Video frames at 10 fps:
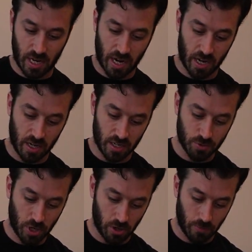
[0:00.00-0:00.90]
to hide in as
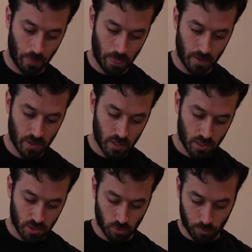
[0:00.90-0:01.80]
well.
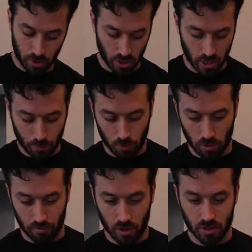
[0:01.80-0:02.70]
So we'll put a couple
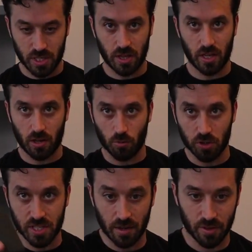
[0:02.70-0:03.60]
of those in that. We'll
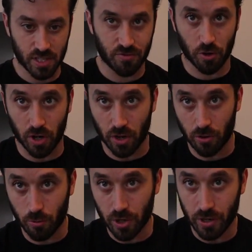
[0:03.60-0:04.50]
save this for
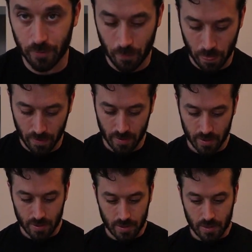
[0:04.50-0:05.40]
another one.
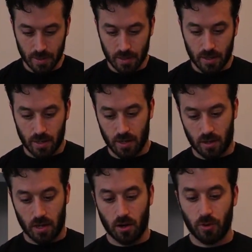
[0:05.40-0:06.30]

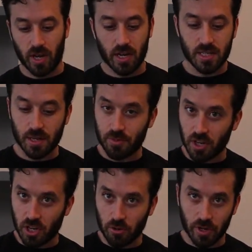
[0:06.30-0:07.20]
And now we got
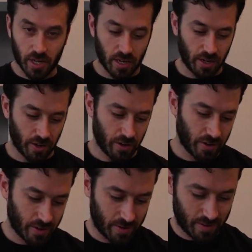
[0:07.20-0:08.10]
something going in here.